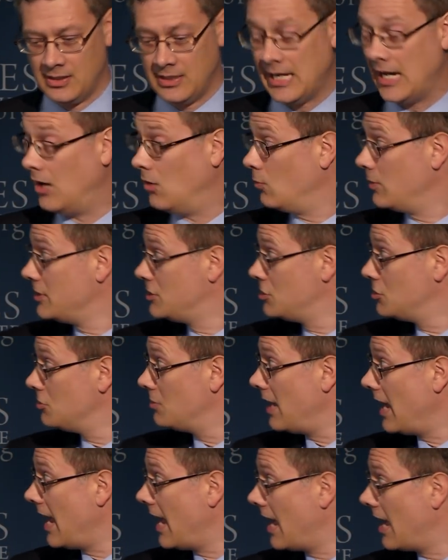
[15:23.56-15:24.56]
Now, we do
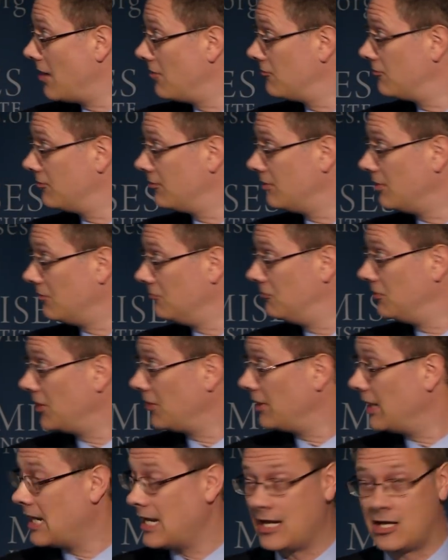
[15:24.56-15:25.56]
have
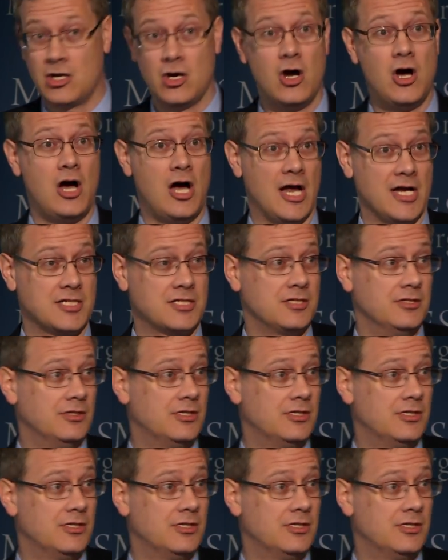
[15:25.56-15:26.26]
very high cost,